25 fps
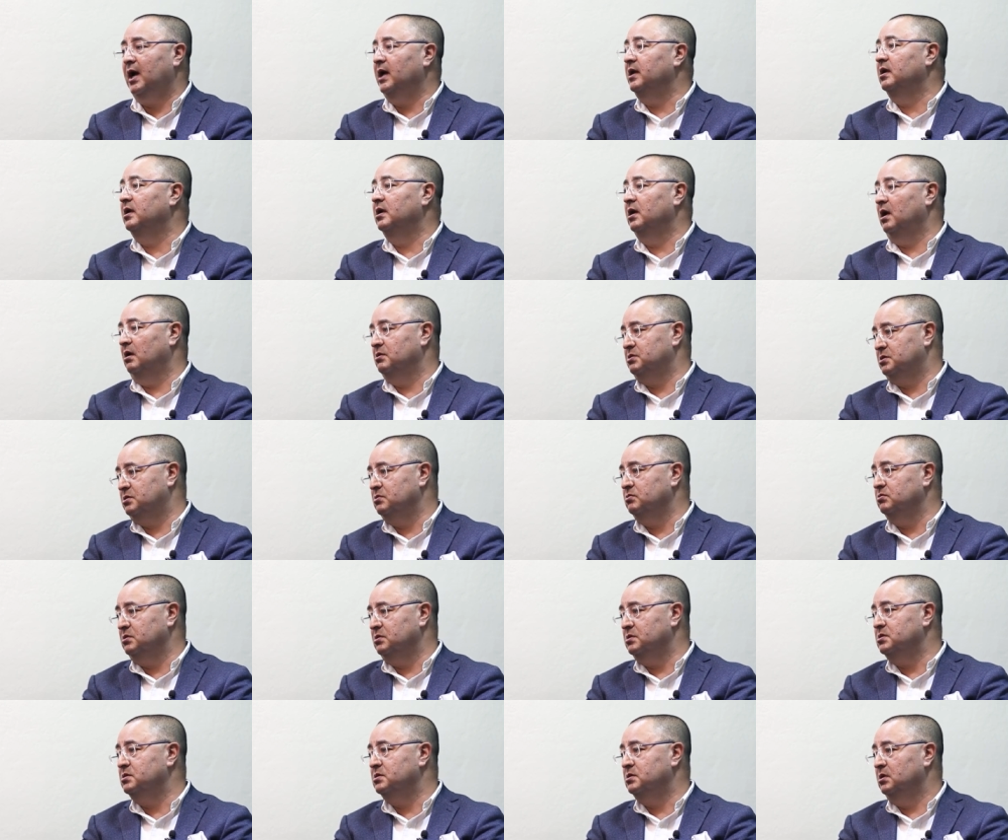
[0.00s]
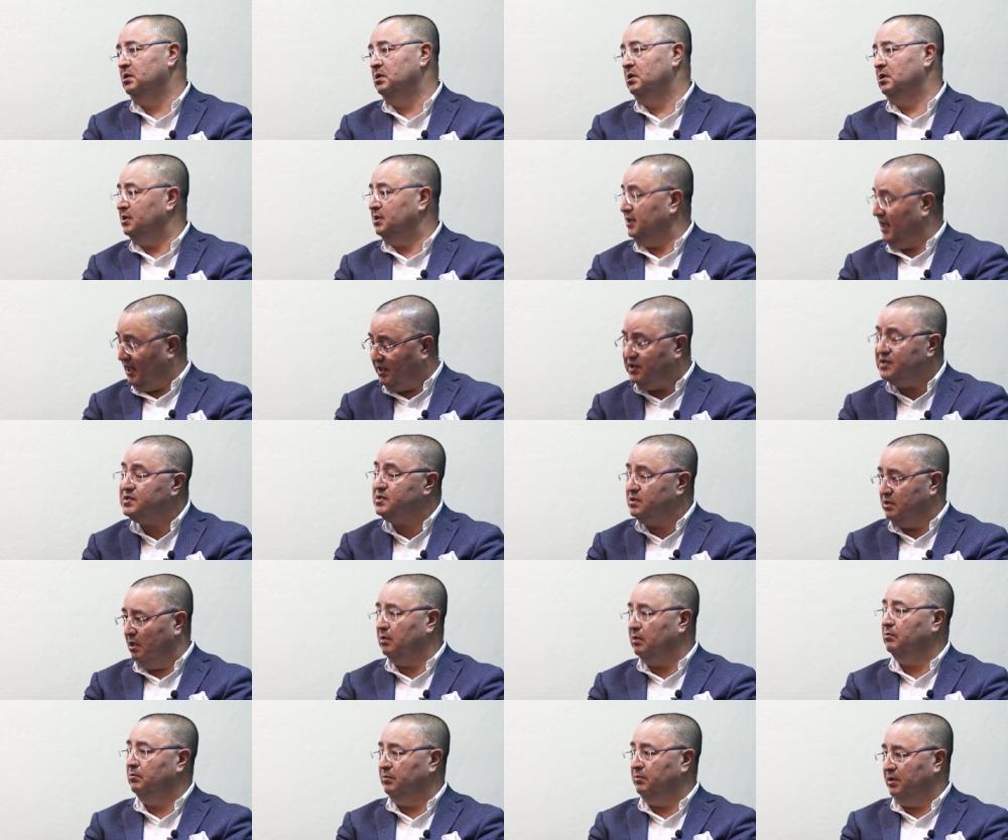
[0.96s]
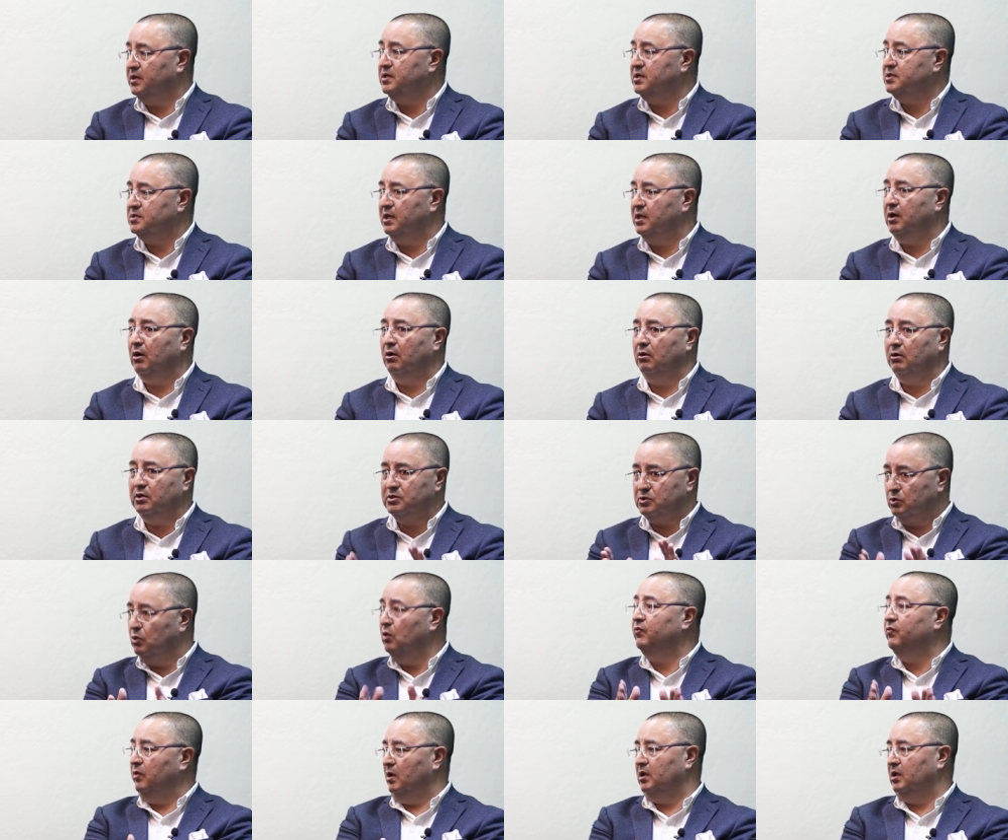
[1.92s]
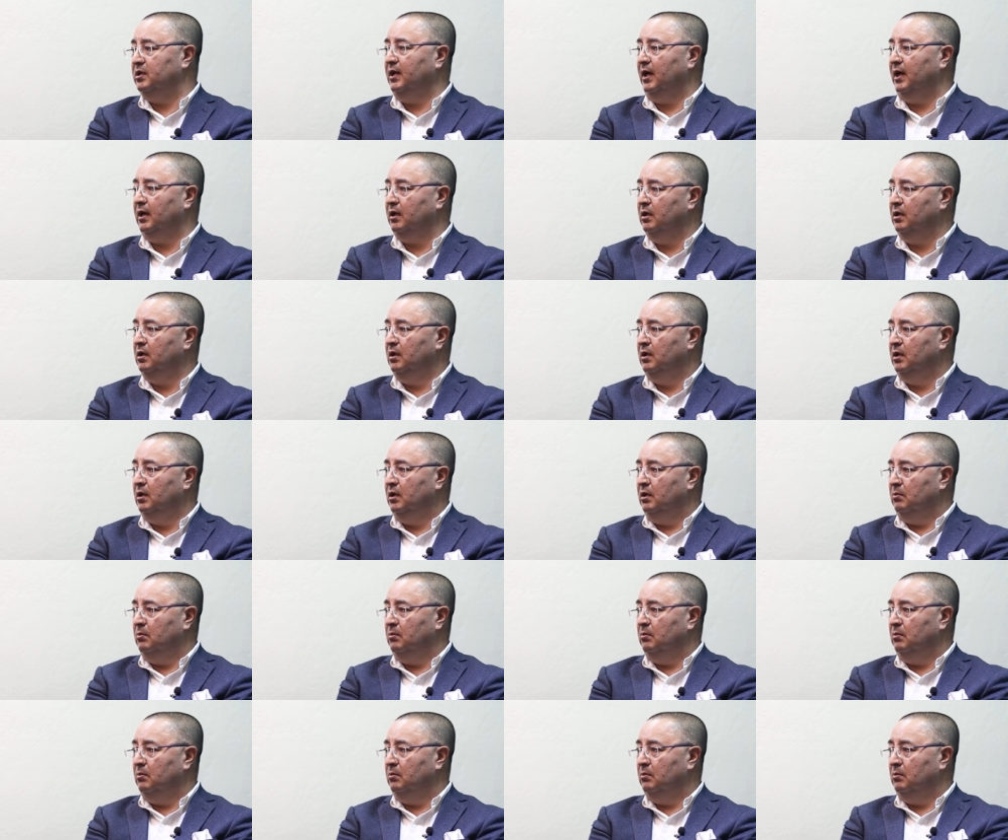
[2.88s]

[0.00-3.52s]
hiring our students. That is there because they always go for that.